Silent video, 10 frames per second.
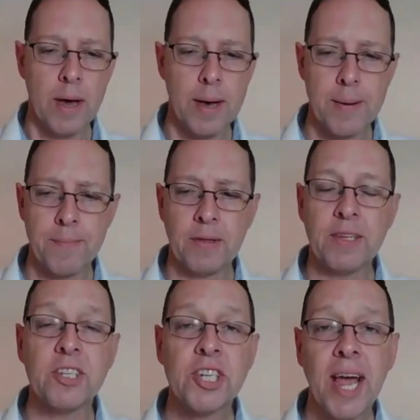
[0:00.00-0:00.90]

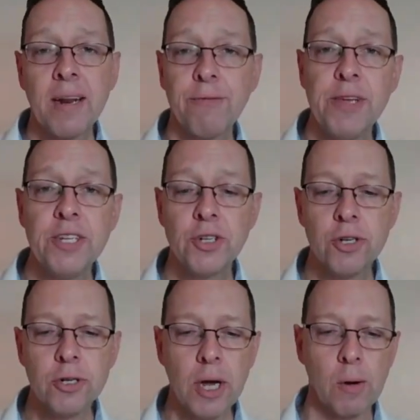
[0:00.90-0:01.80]
The chat
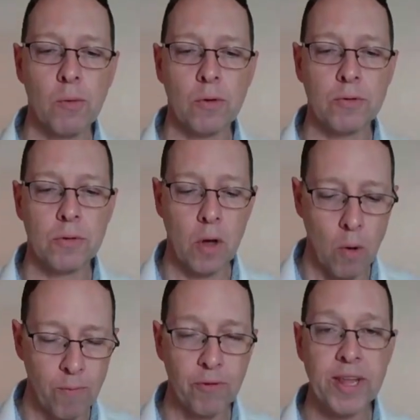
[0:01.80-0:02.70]
feature, I will
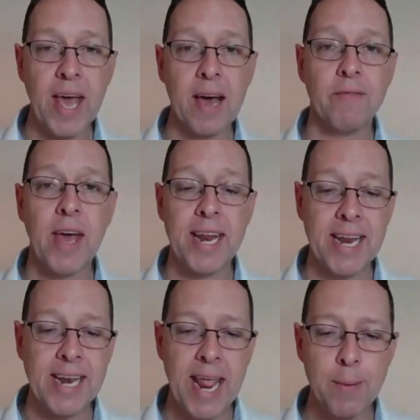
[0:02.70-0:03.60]
hopefully have
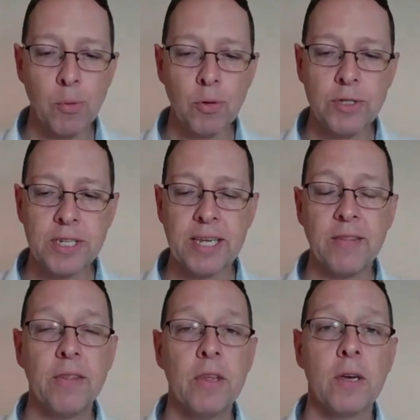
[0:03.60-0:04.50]
that enabled
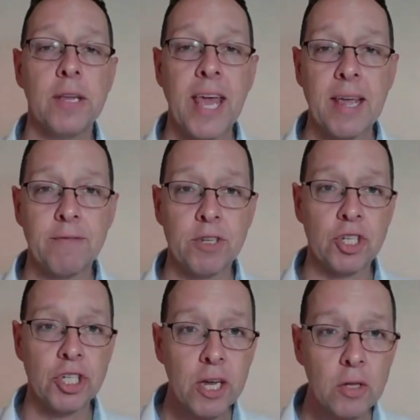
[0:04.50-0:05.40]
in the Canvas
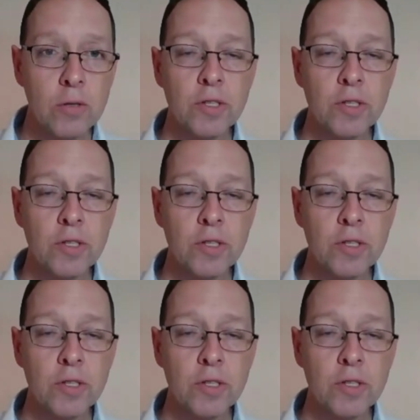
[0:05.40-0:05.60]
shell.